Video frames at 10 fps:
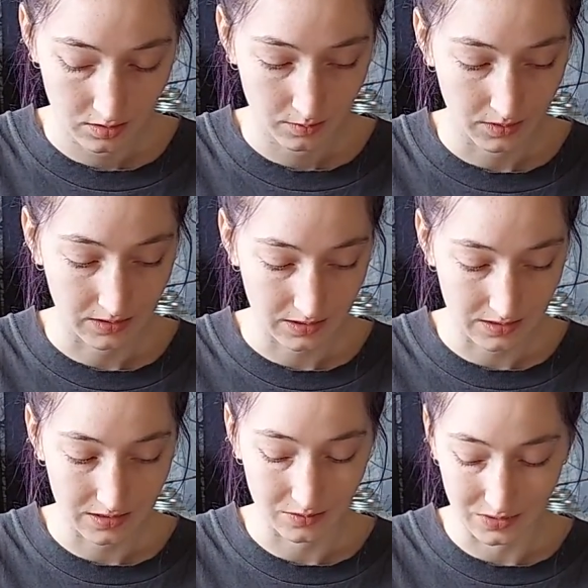but this
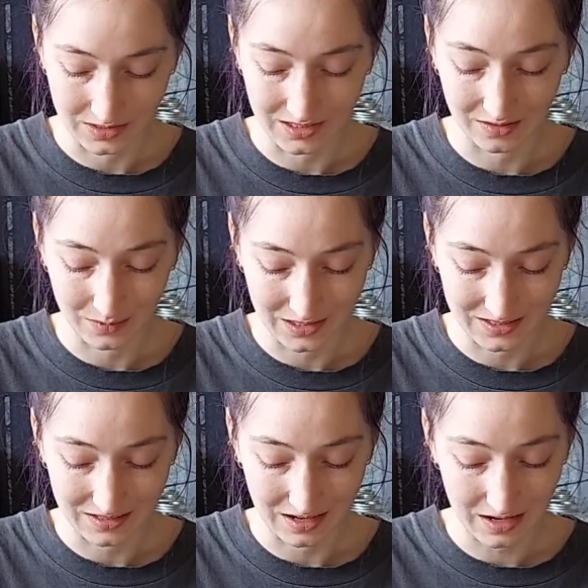is, once again,
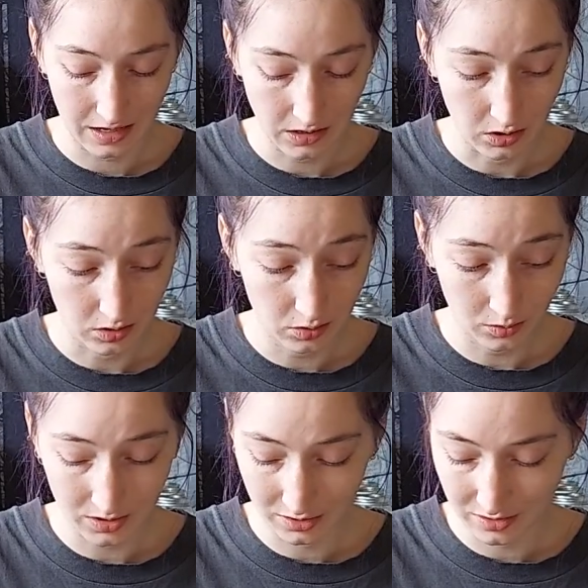because I do
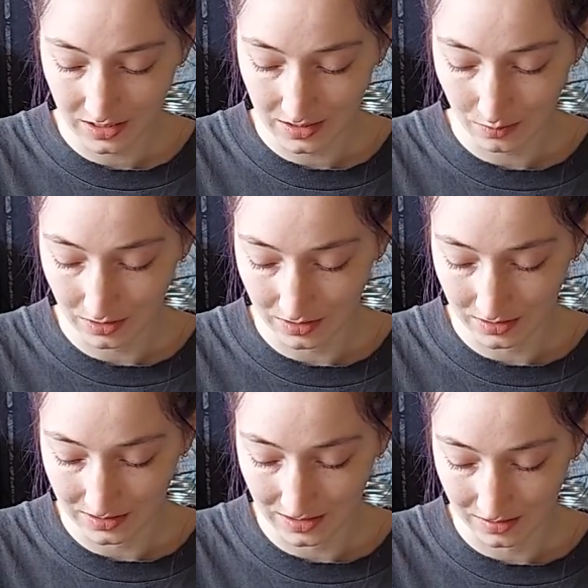want to create
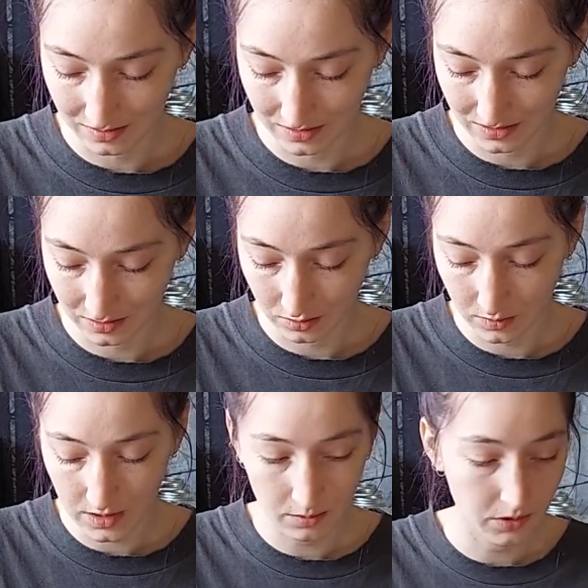products out of this. I want to
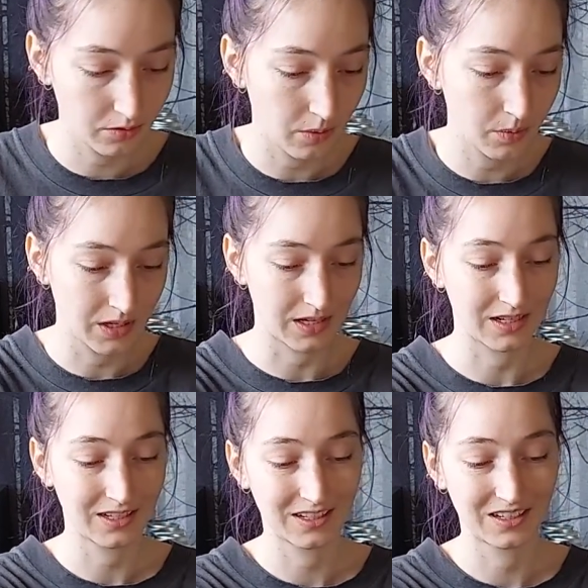be able to replicate
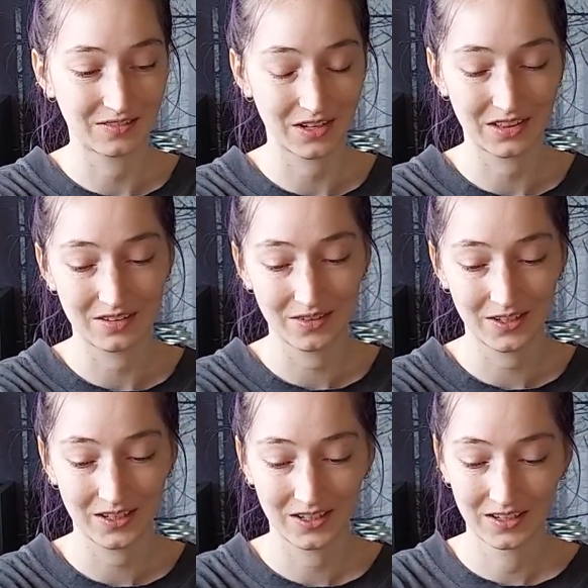it, and if I love
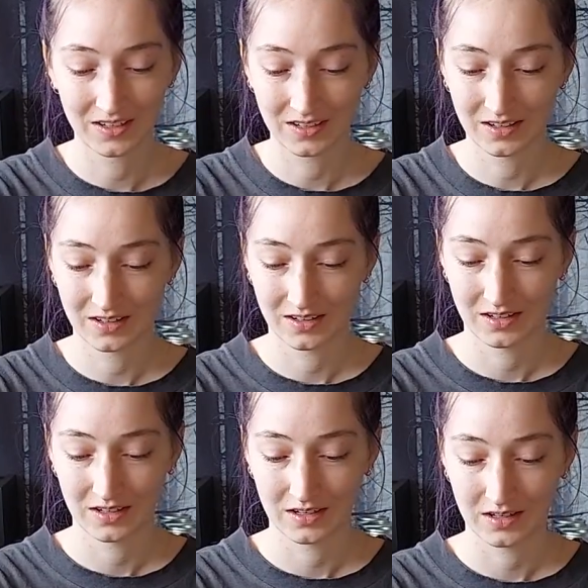it,
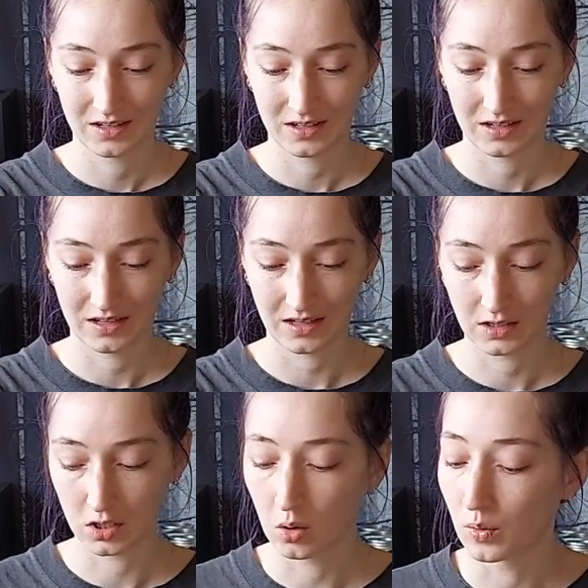I
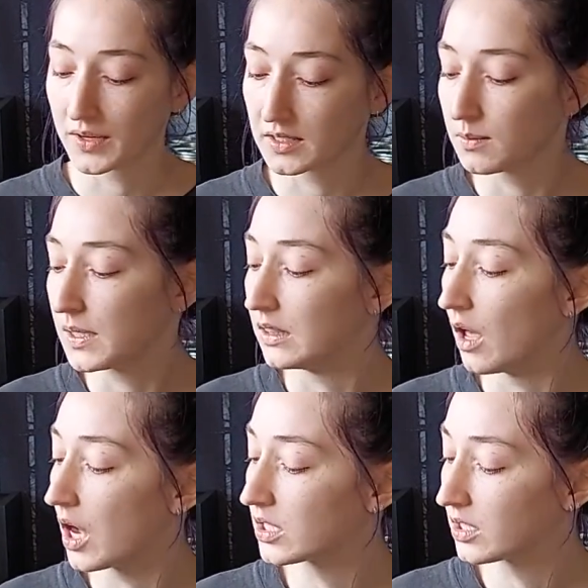don't want it to be
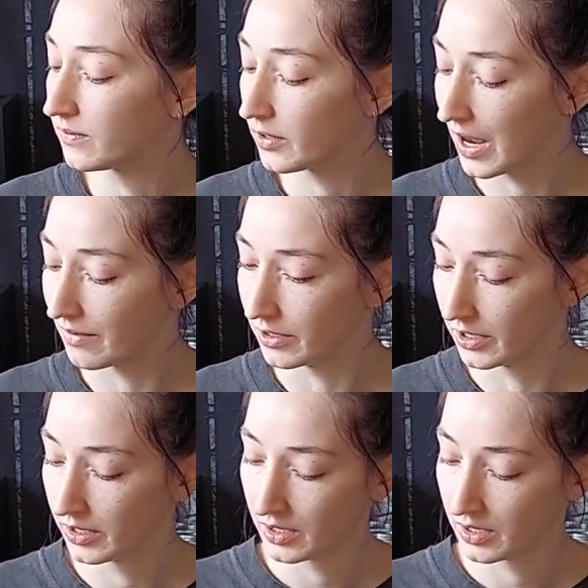lost forever.